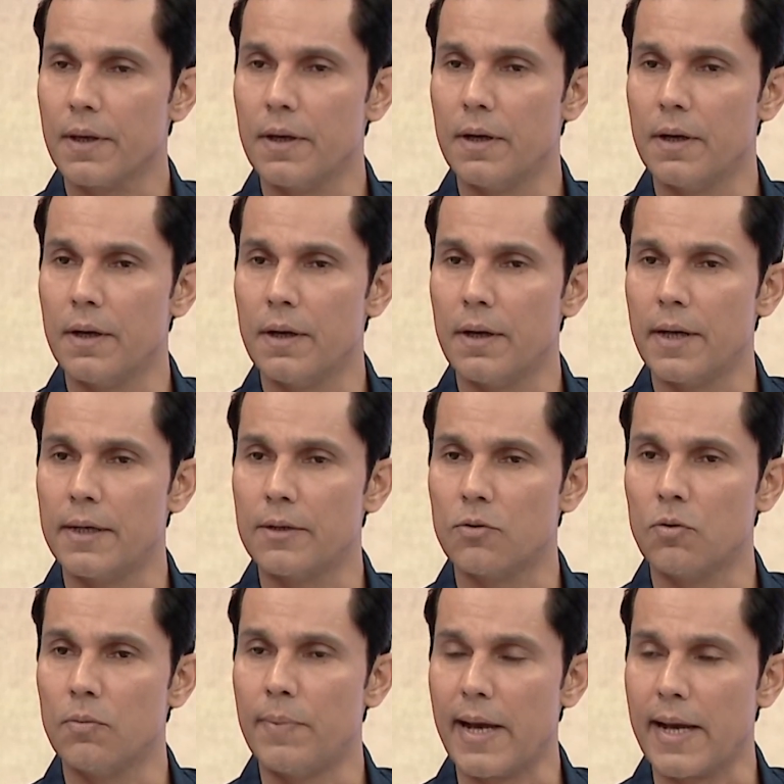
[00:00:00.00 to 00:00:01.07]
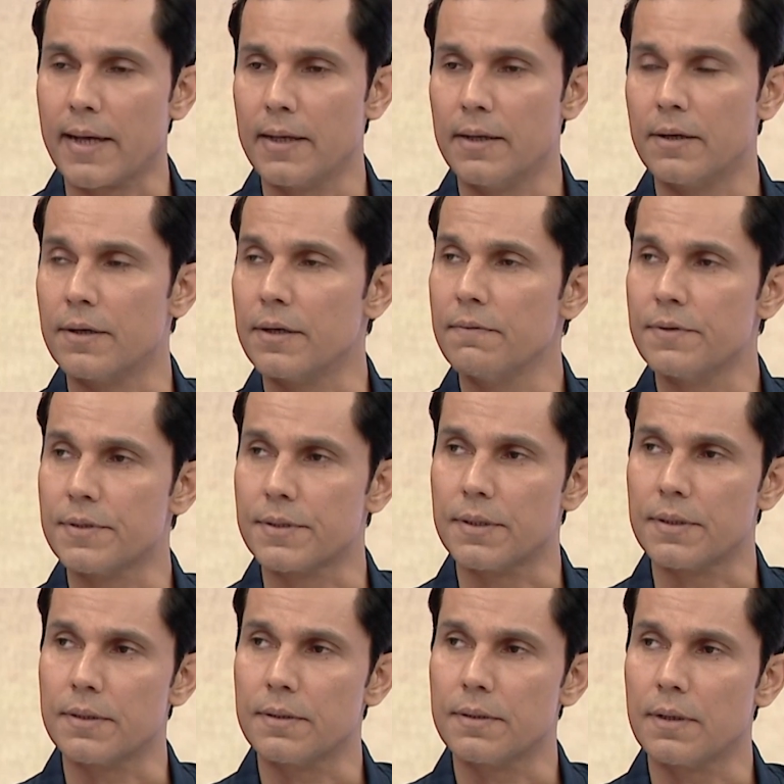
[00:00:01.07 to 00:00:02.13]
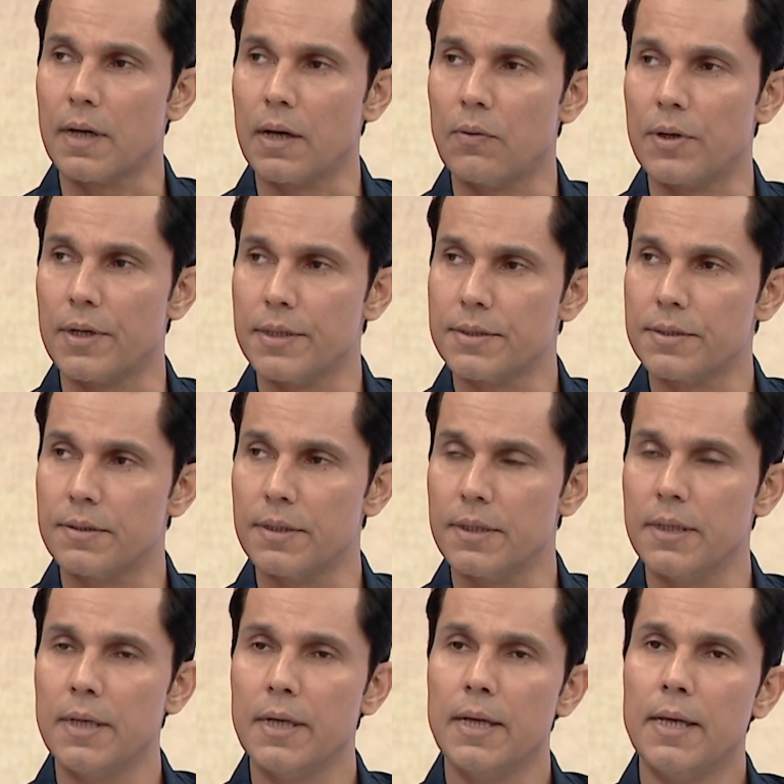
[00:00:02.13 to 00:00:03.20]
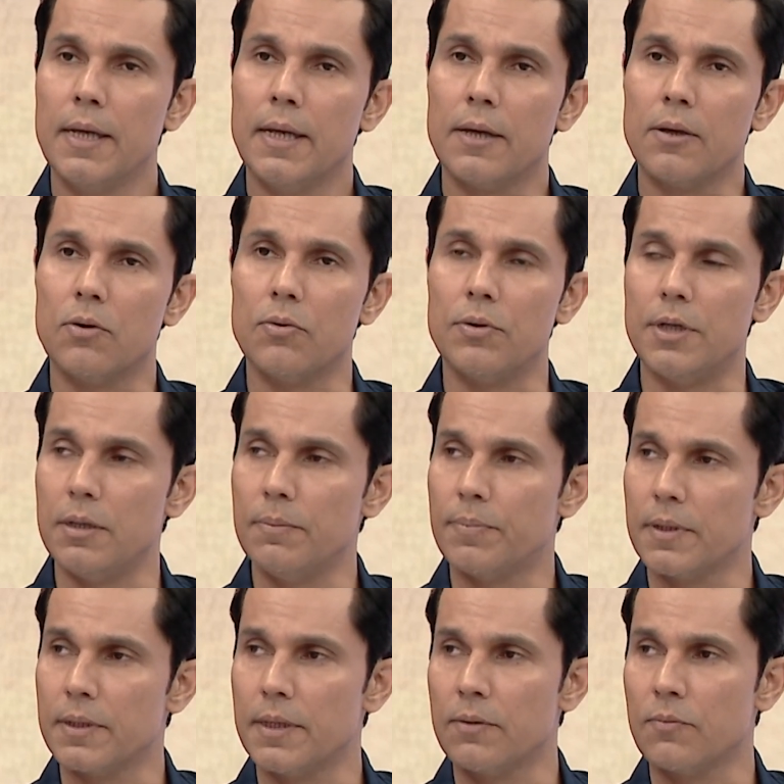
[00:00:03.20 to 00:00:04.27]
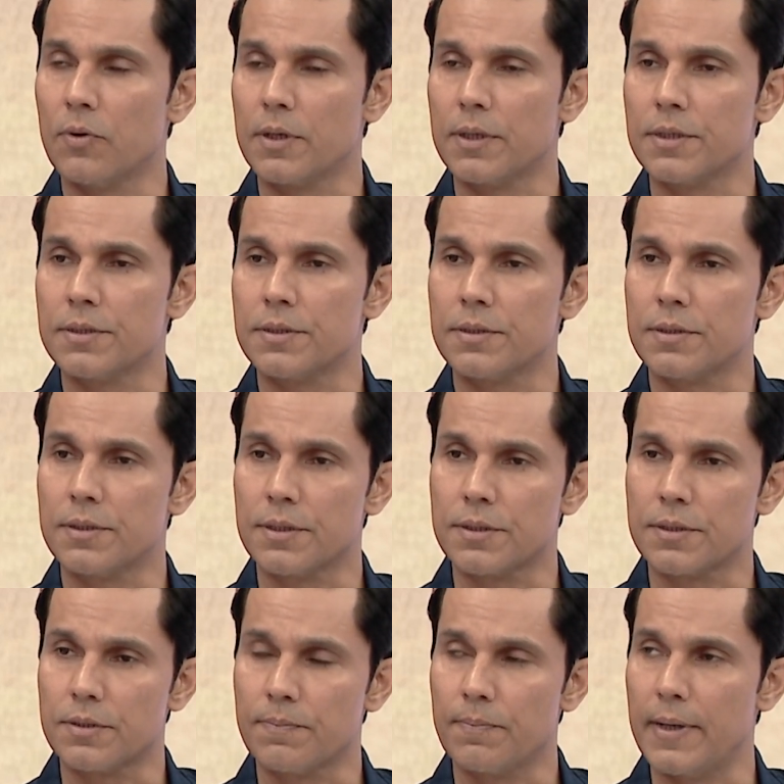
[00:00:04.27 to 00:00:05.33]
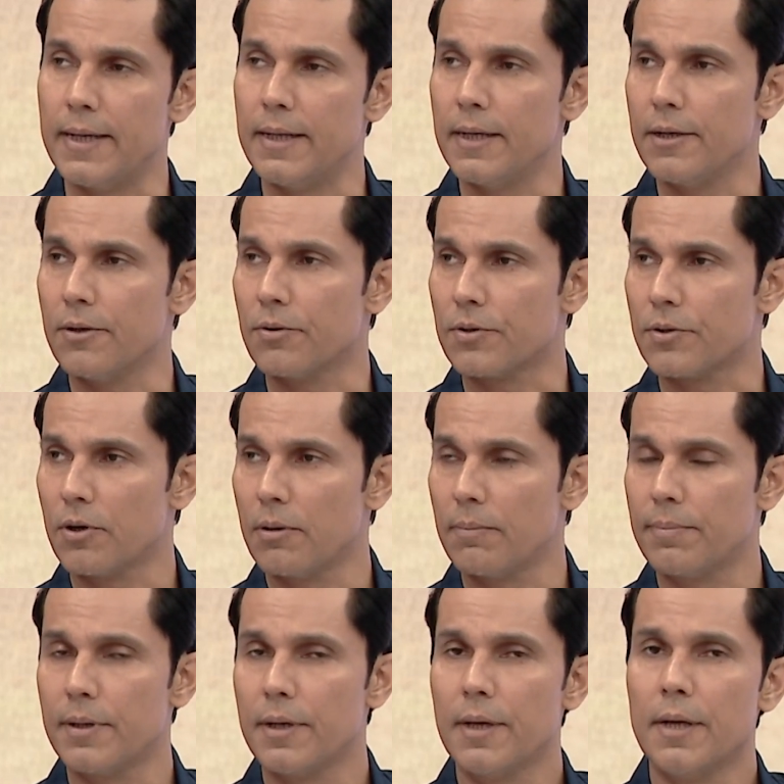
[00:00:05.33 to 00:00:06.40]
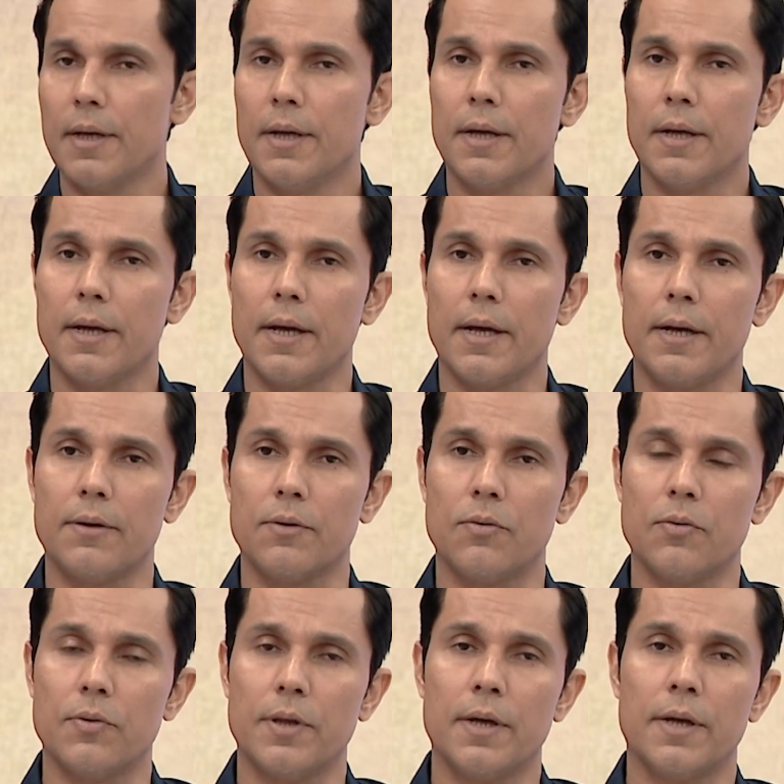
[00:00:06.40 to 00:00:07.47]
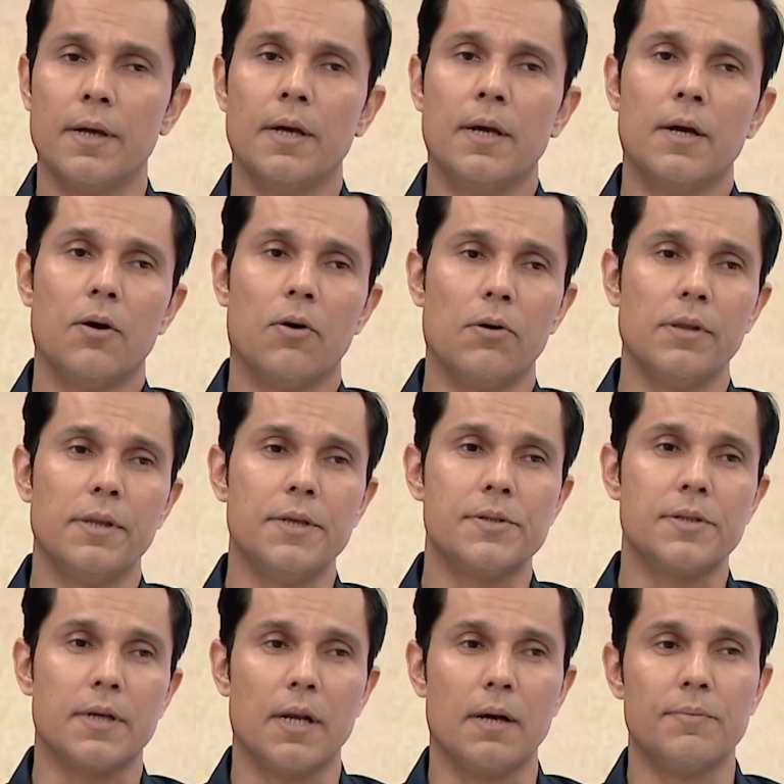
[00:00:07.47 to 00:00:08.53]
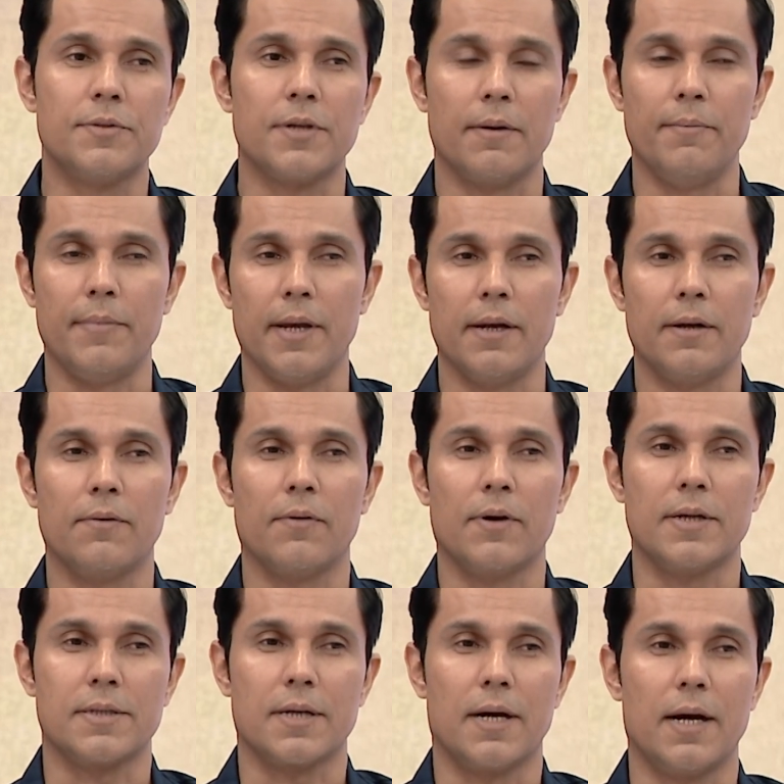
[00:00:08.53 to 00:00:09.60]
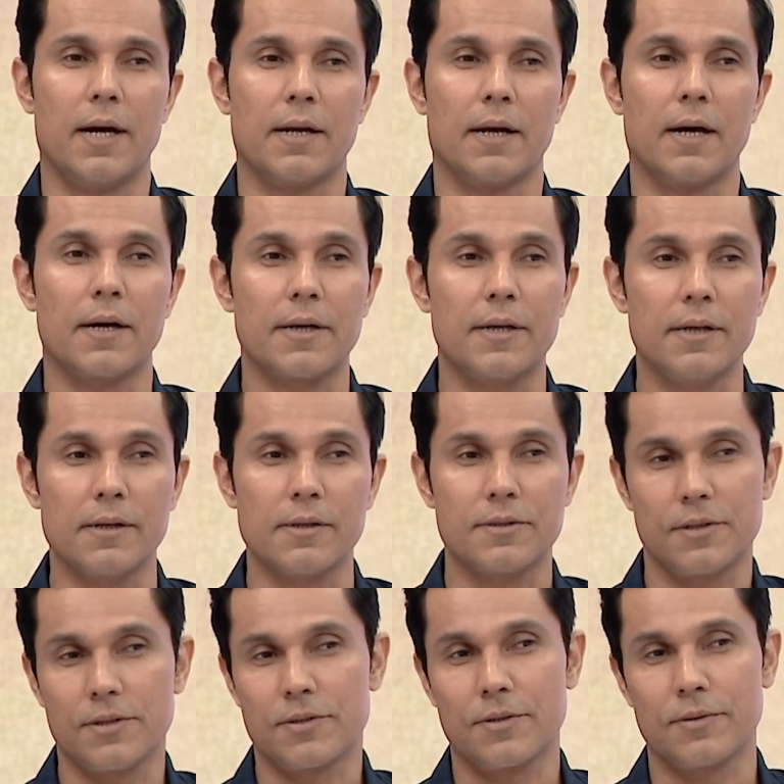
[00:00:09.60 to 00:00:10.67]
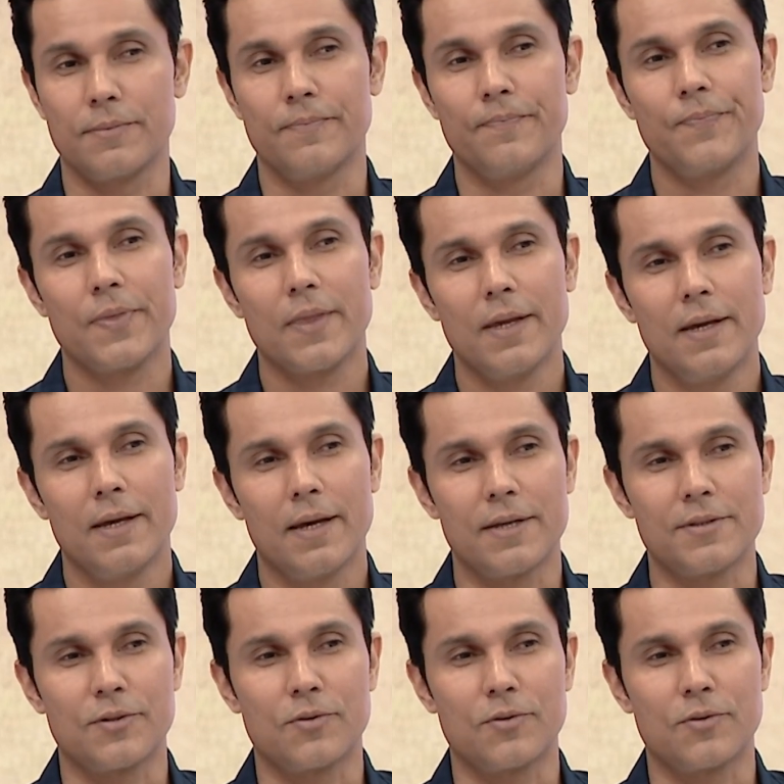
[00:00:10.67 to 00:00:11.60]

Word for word: uh, and go back and revisit mm -hmm. our history, go deeper than what is just plainly on top and go there. All these clubs are made as a hierarchical system as